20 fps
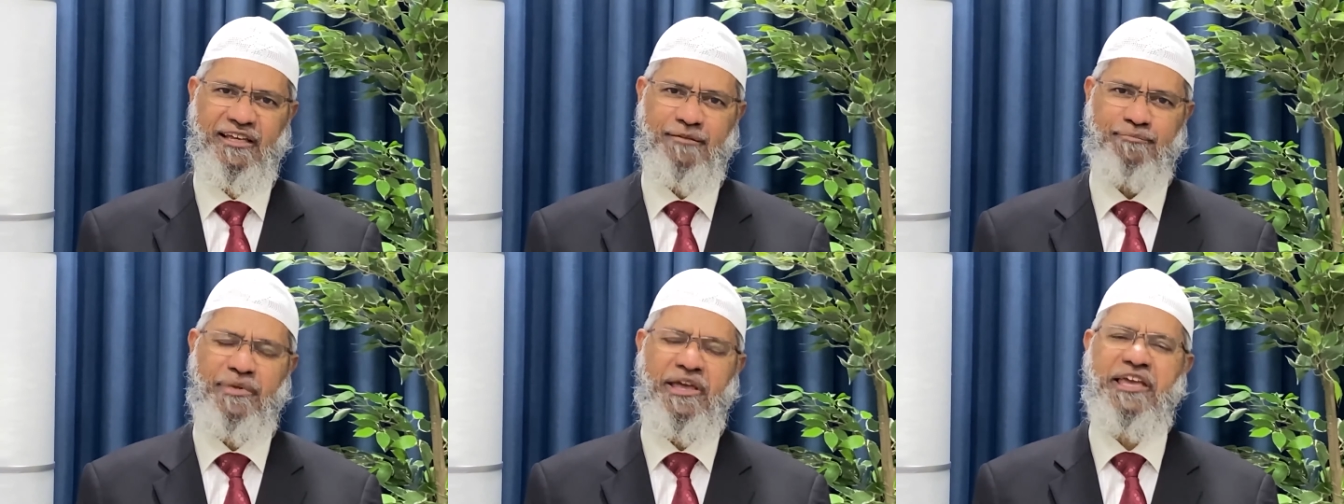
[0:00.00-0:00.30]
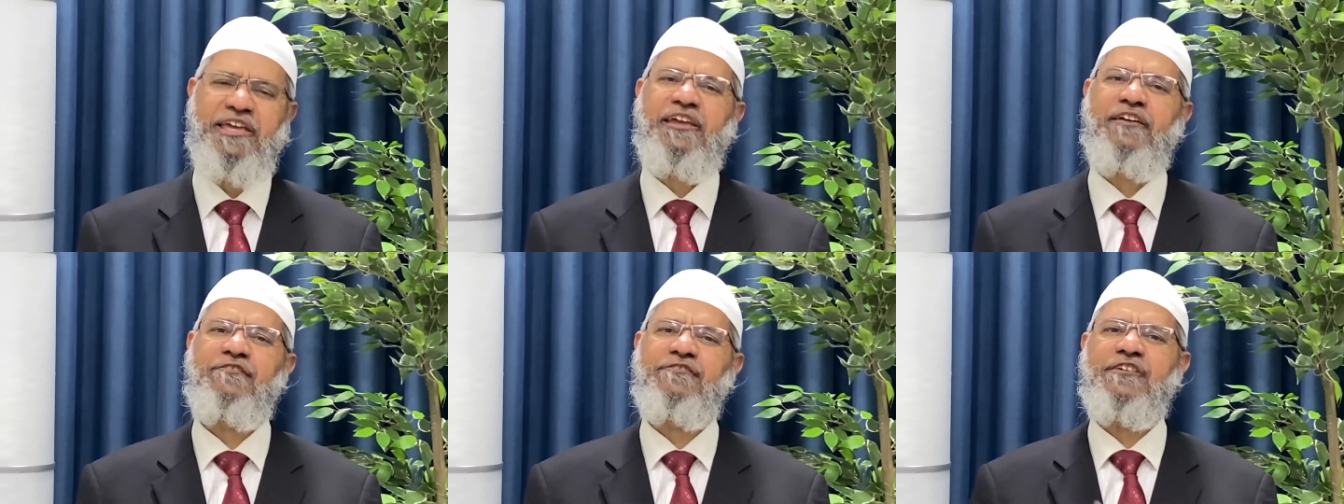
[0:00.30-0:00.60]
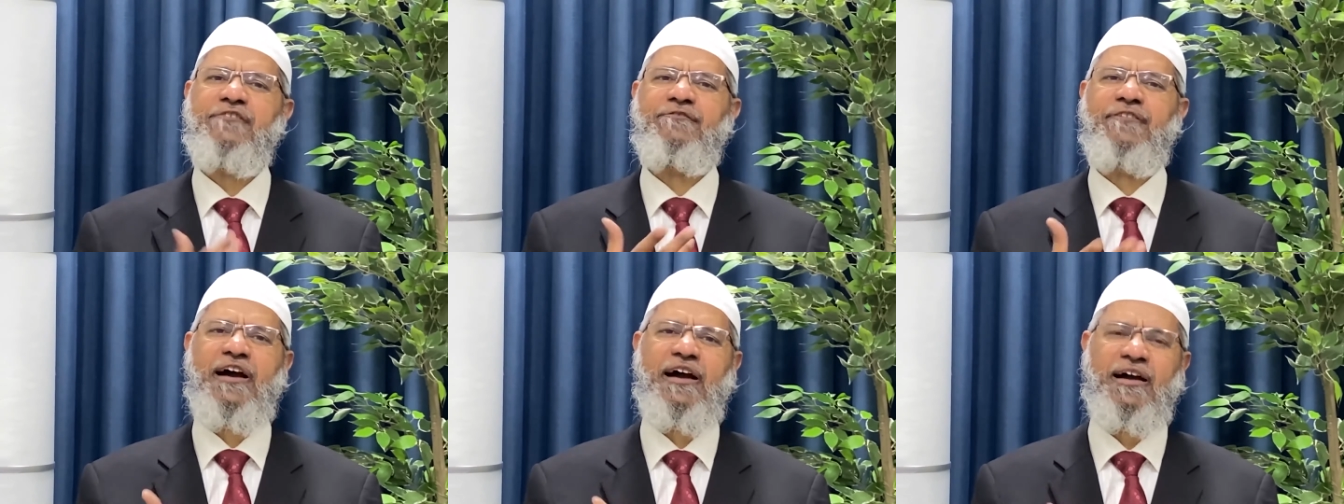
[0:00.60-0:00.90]
May He give
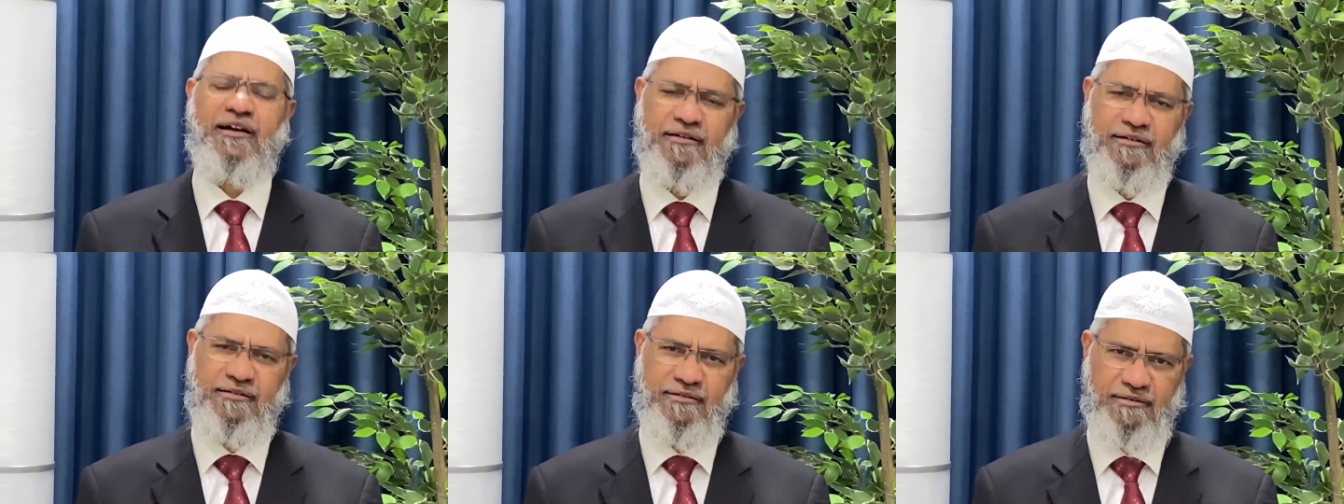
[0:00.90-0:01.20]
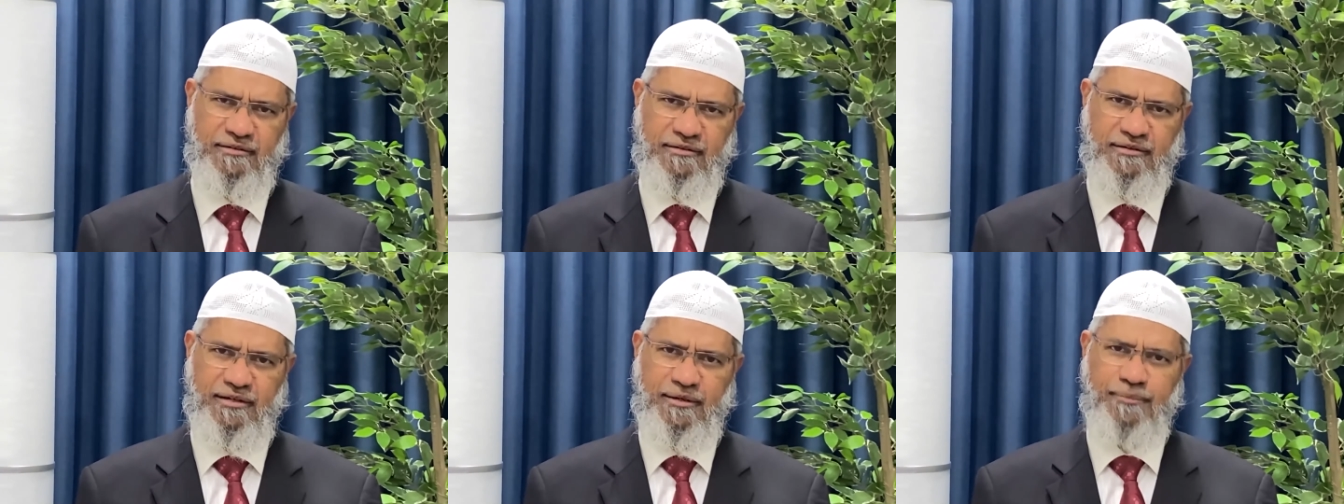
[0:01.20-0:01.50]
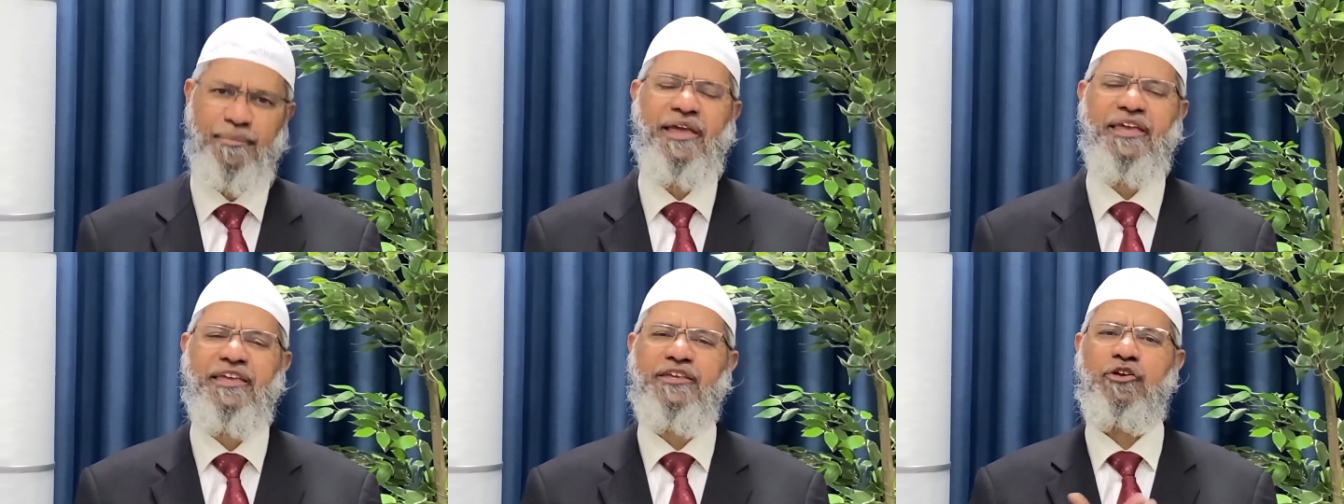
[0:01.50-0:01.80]
shafa.
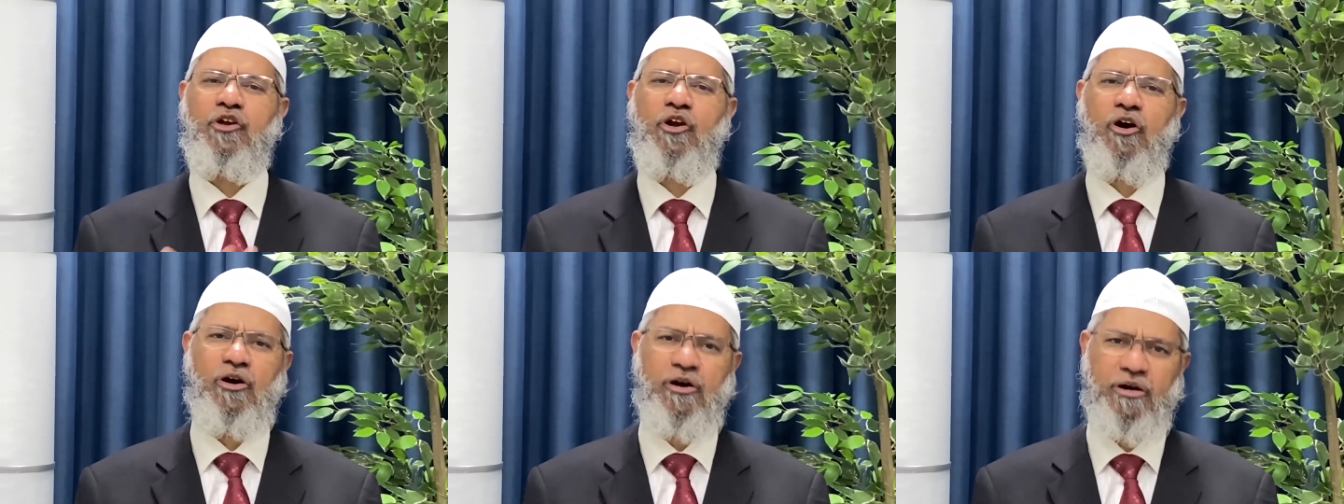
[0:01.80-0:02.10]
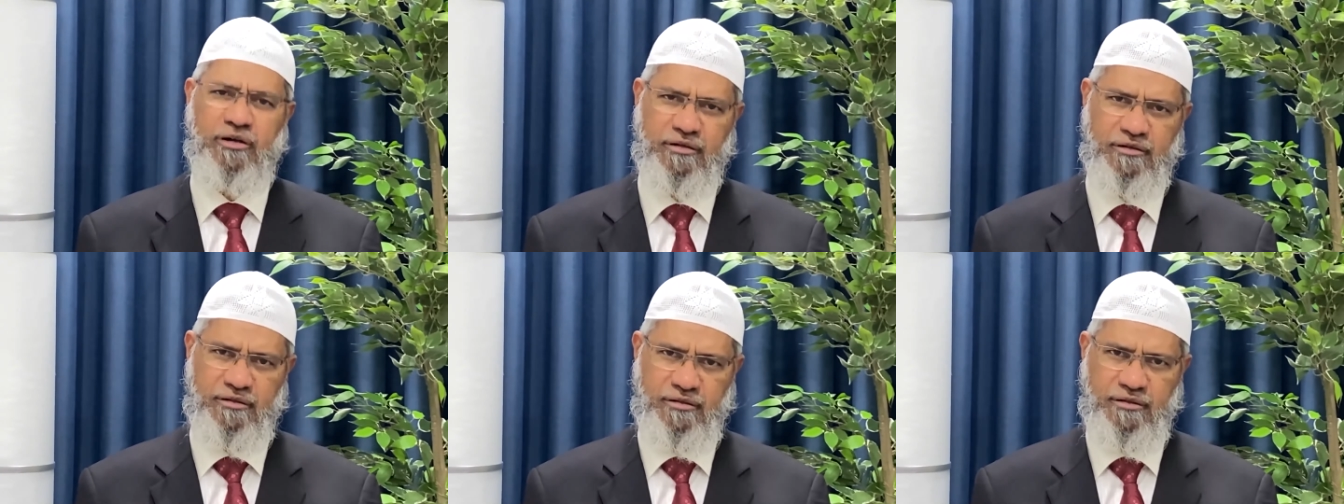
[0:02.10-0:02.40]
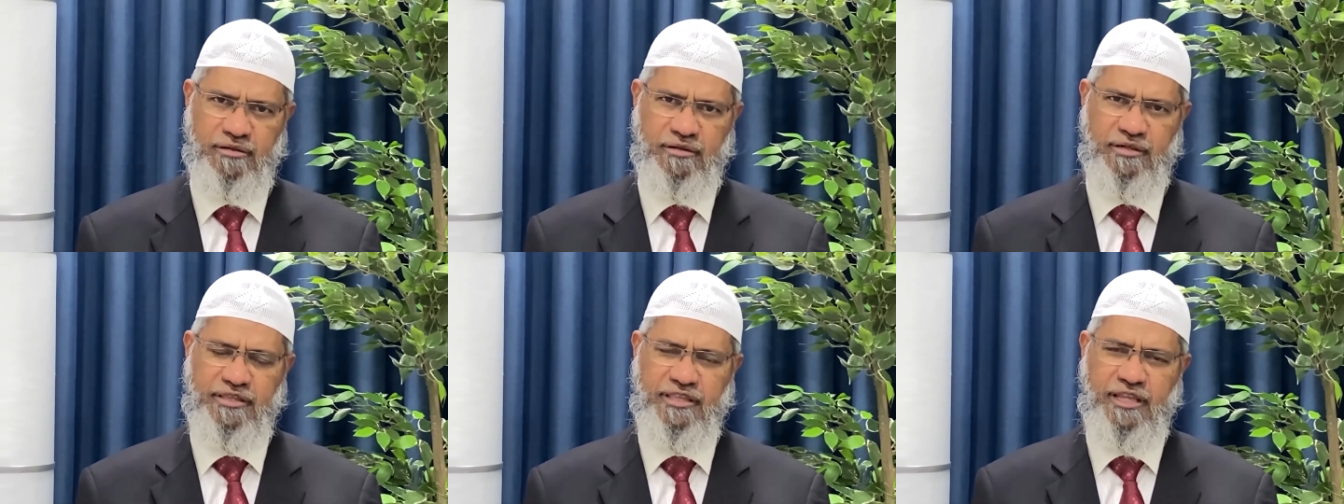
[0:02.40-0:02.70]
May He cure
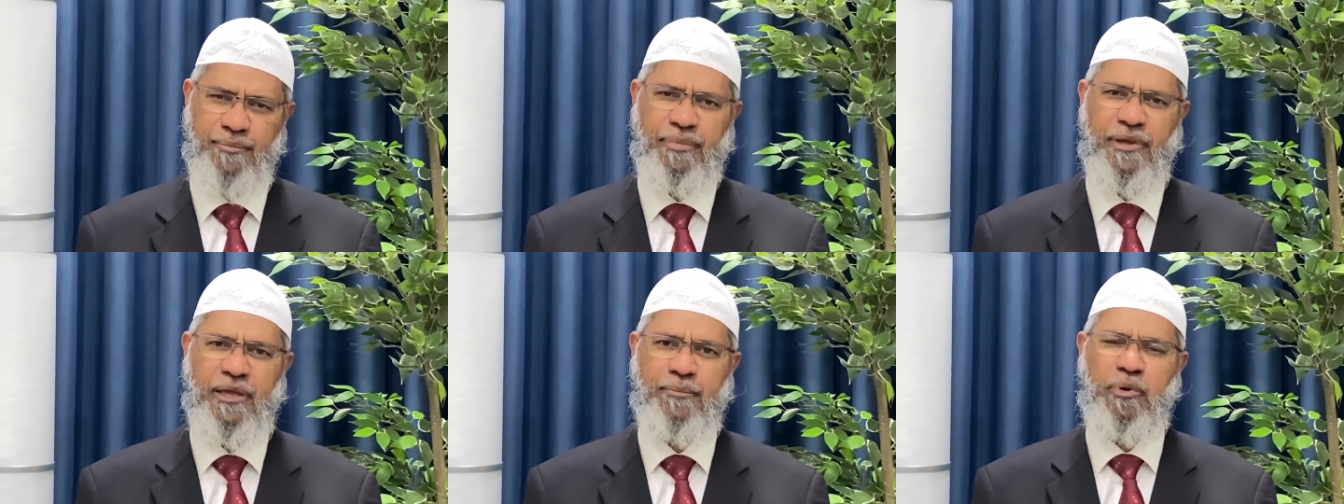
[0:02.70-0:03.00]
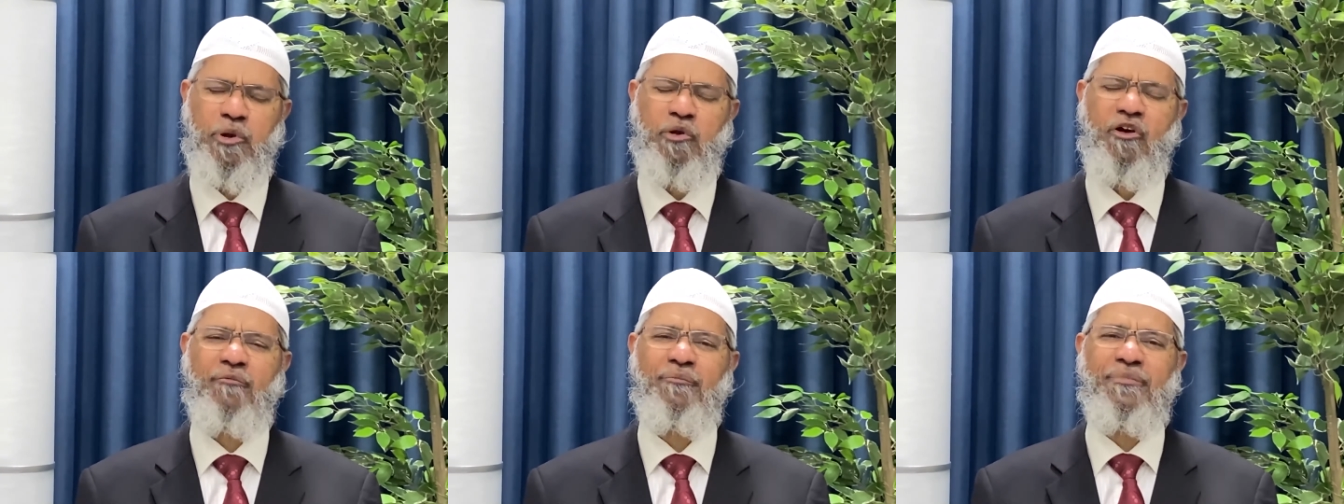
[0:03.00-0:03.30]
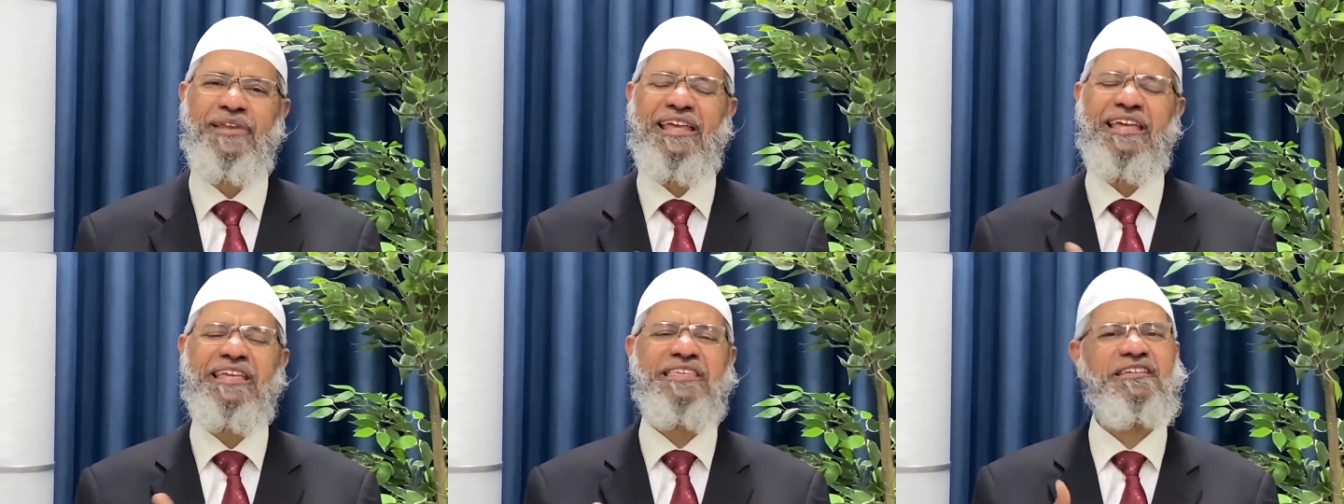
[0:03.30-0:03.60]
the people who have
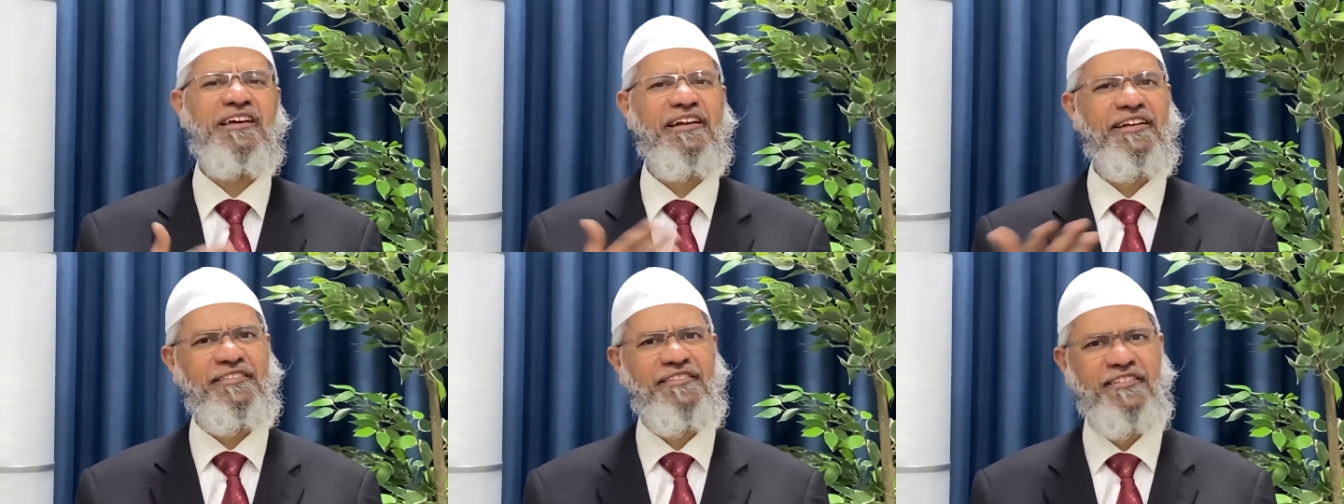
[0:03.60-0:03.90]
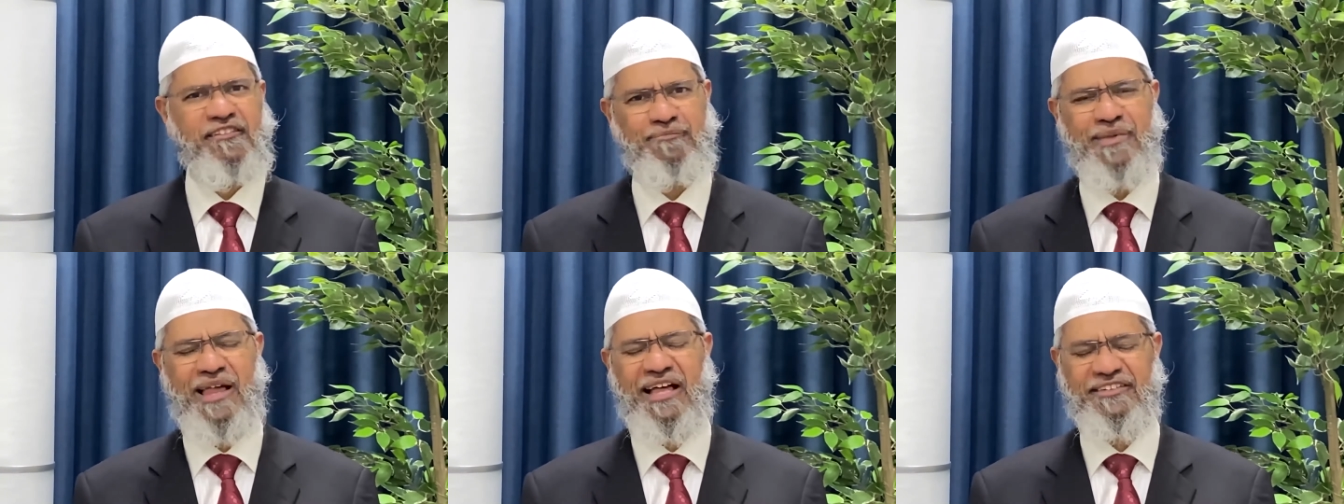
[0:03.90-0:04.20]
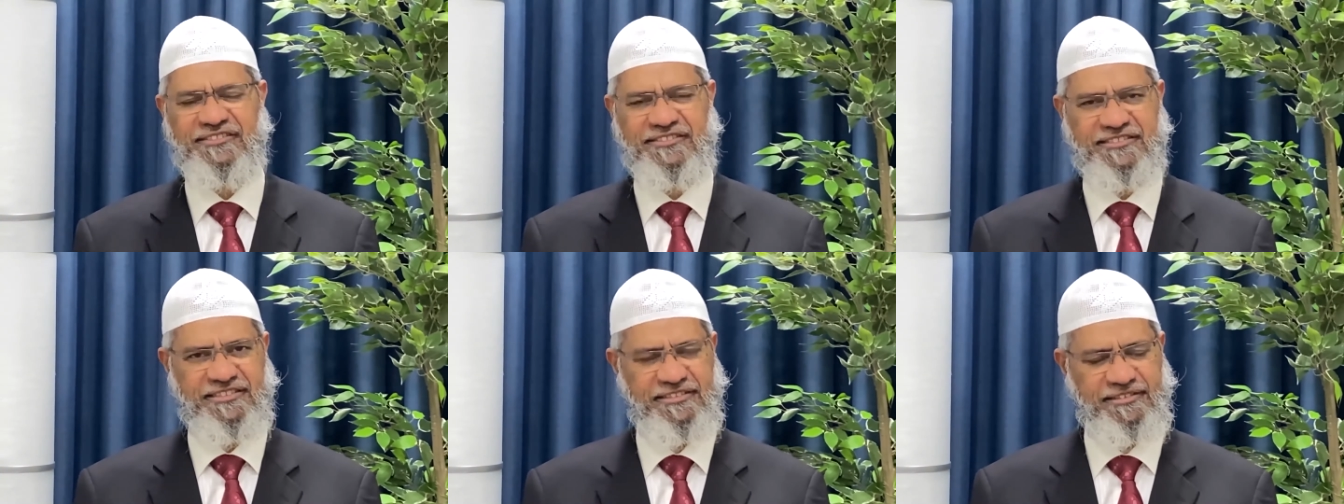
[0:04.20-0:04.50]
been injured in this
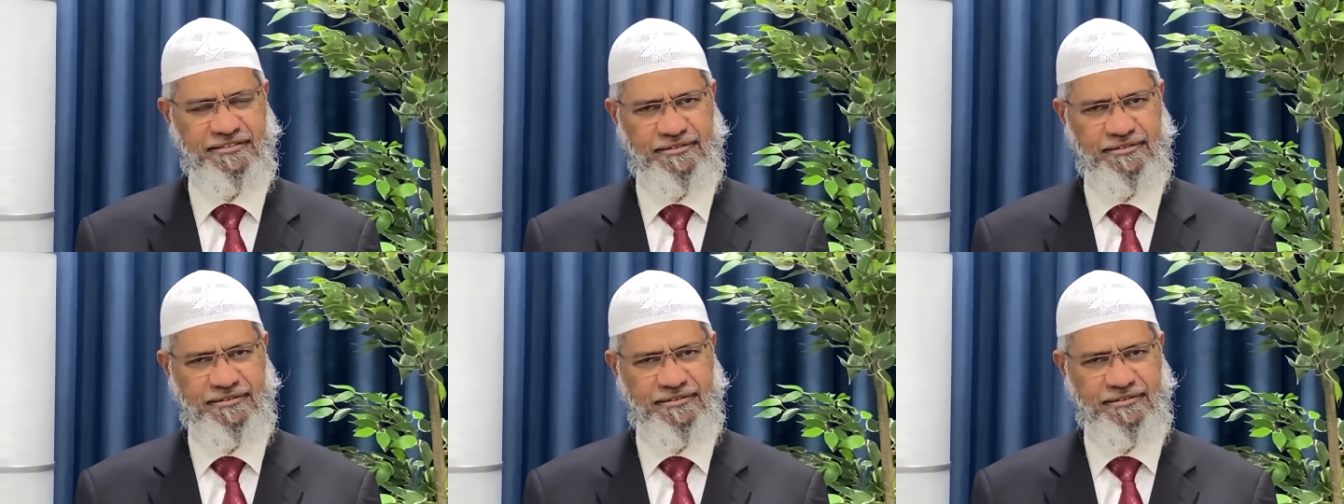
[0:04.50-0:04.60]
blast.